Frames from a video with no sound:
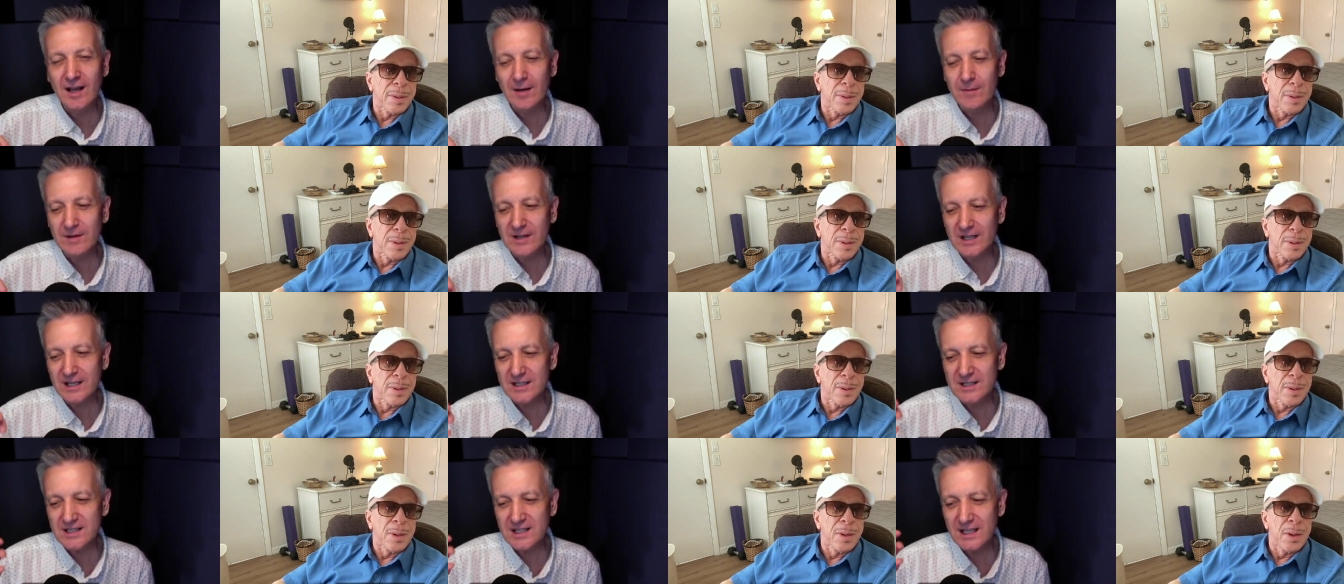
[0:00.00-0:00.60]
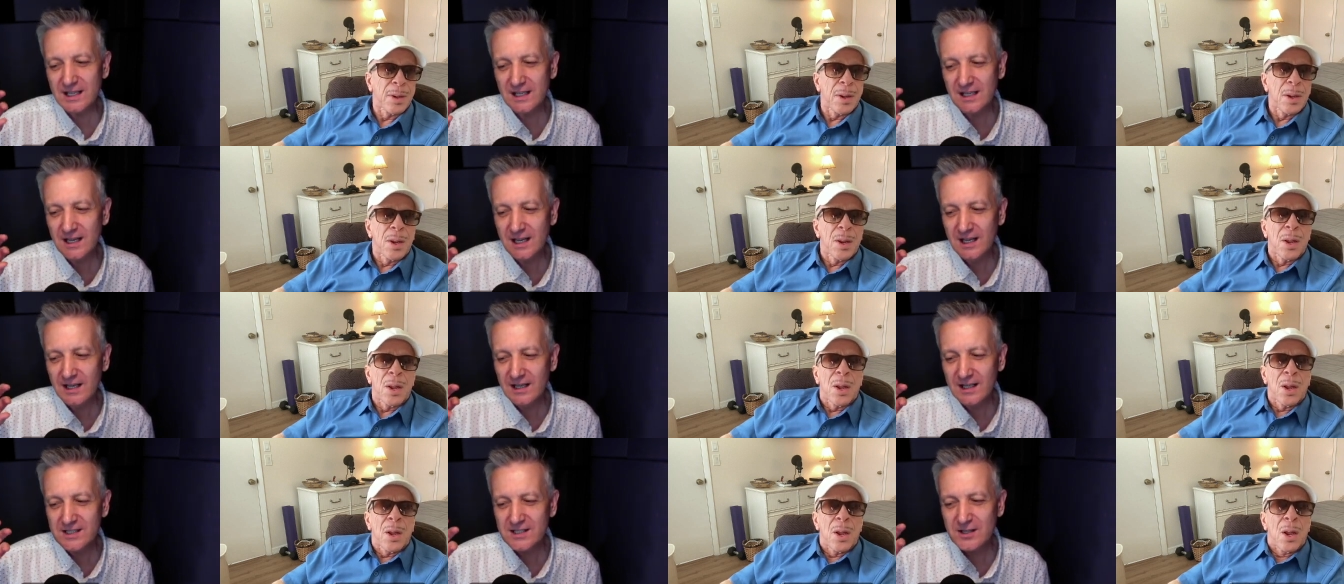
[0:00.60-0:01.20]
Speaker 1: I mean, is the
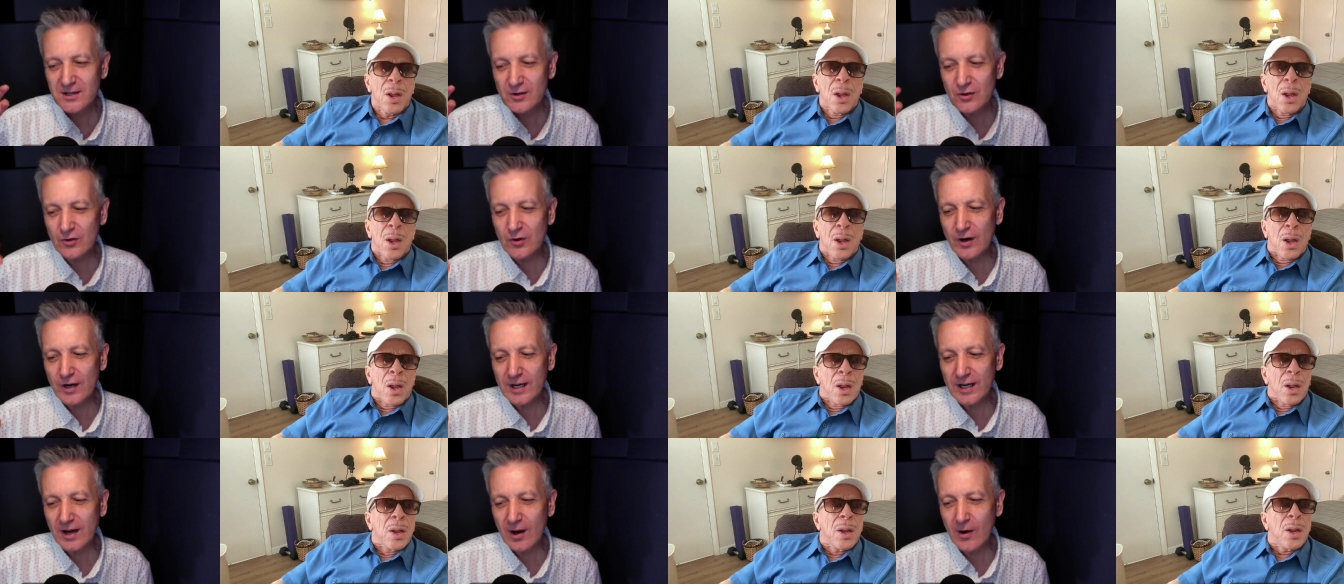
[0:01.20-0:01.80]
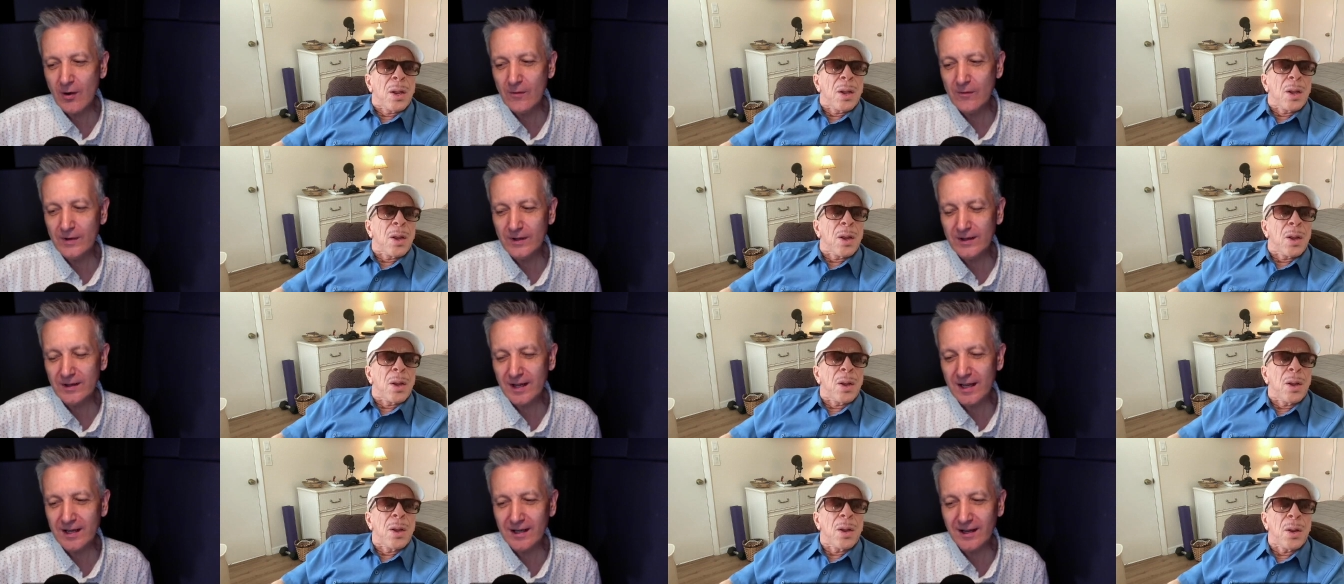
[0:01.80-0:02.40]
chronic
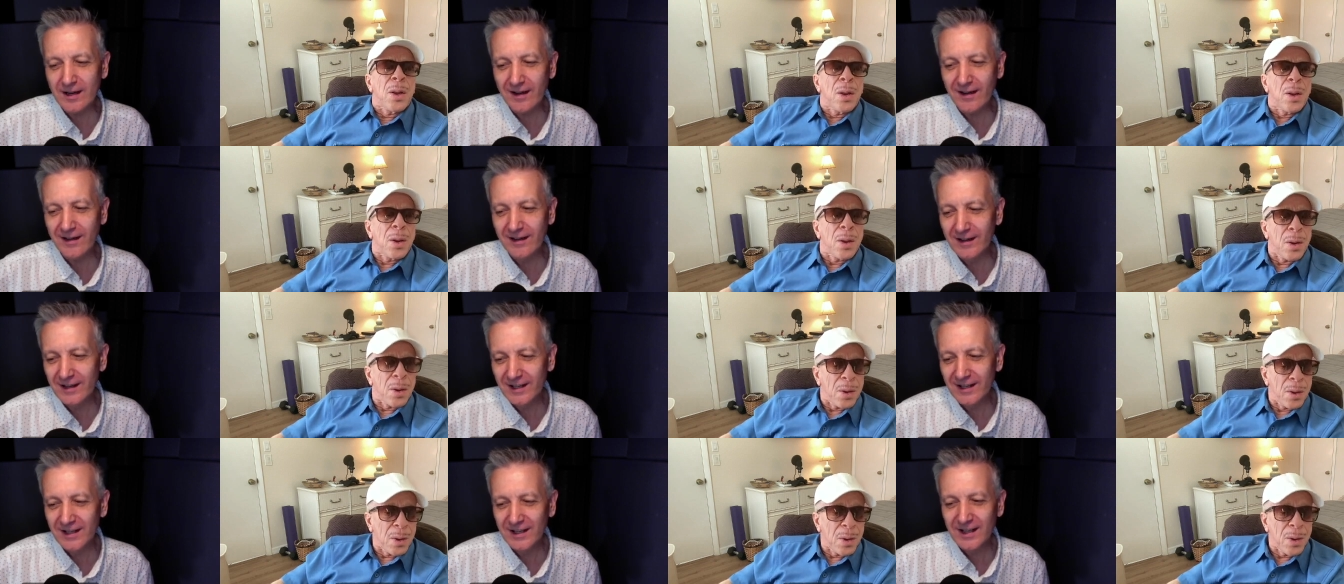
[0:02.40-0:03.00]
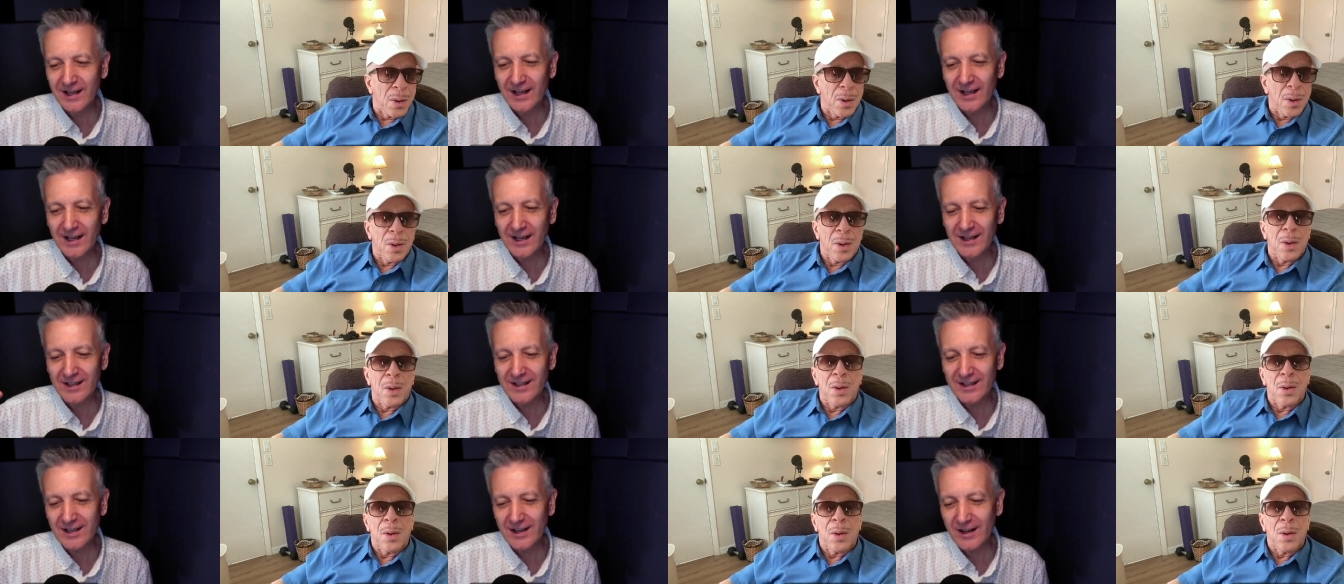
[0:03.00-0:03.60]
overthinker,
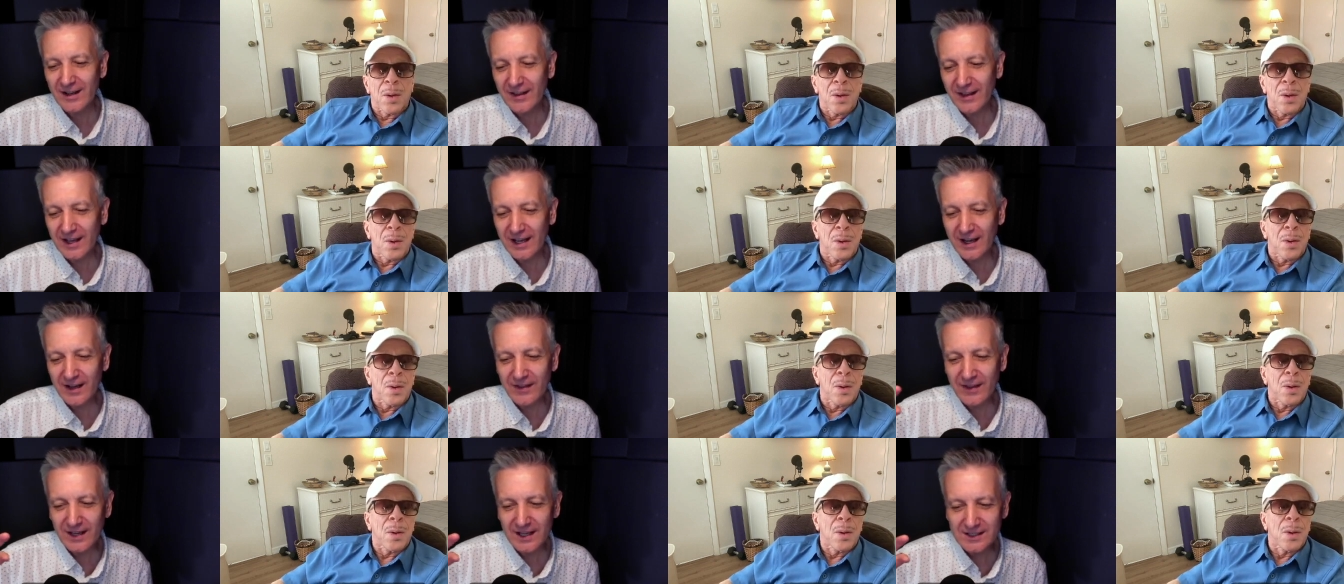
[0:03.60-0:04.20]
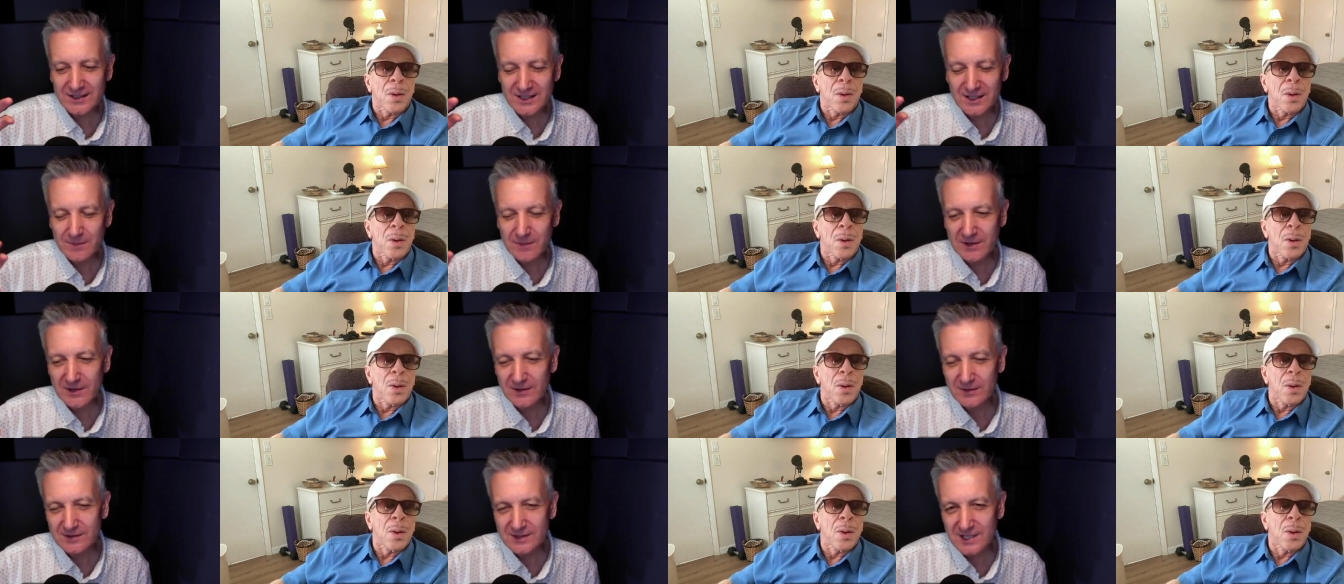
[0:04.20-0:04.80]
are they a
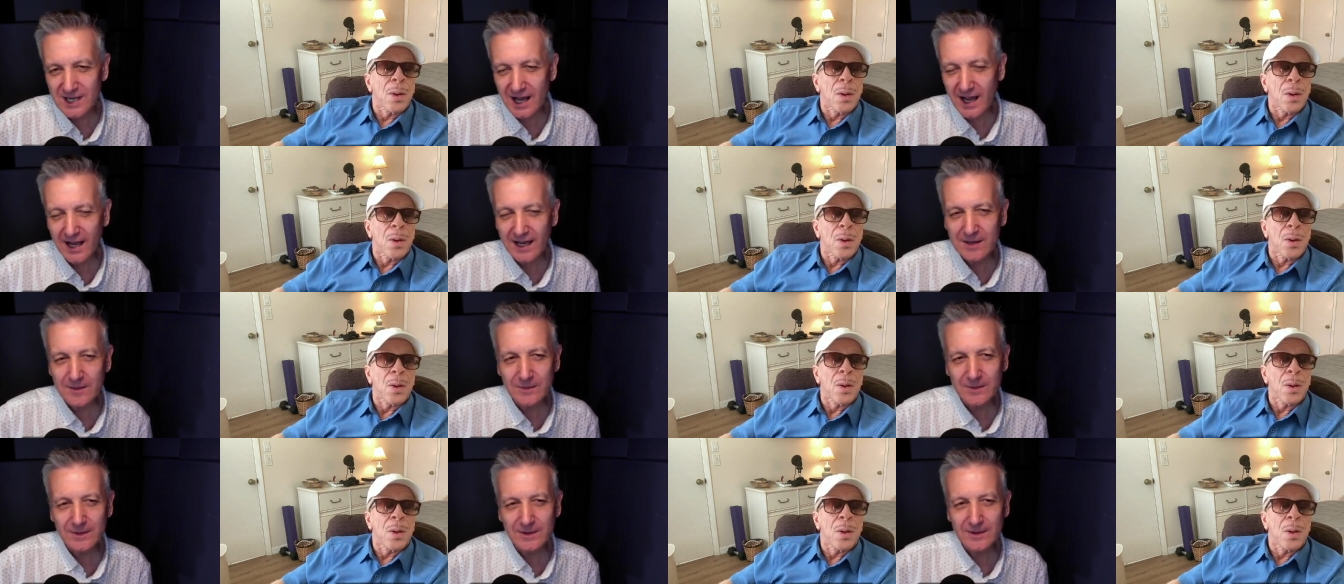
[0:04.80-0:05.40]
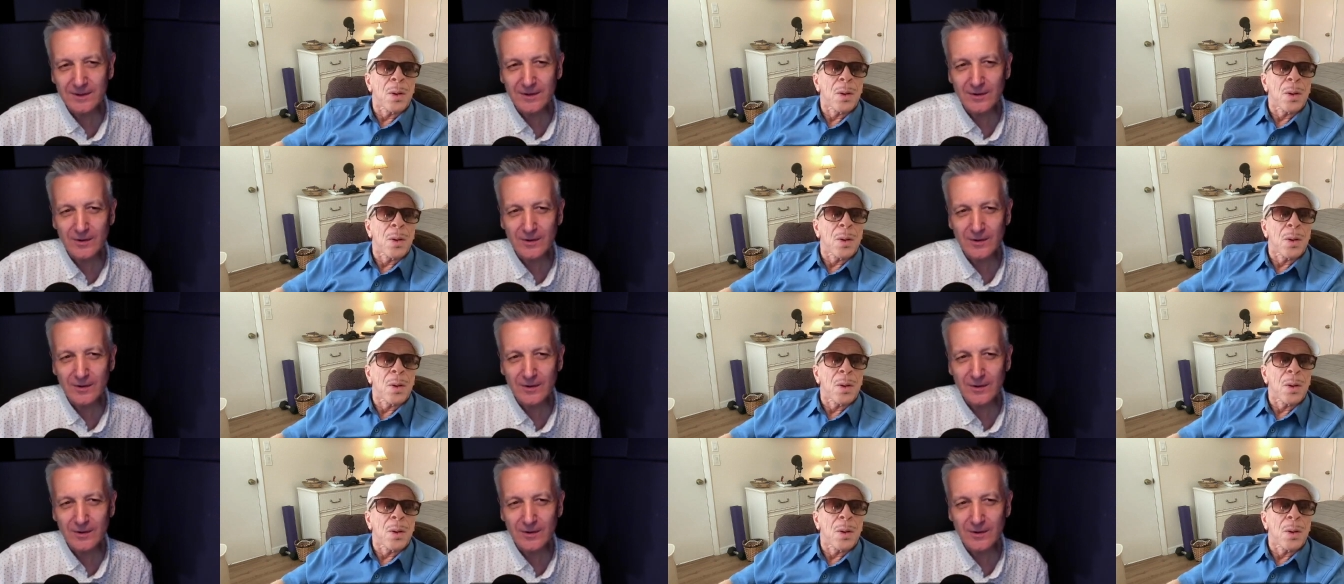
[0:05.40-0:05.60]
typical type,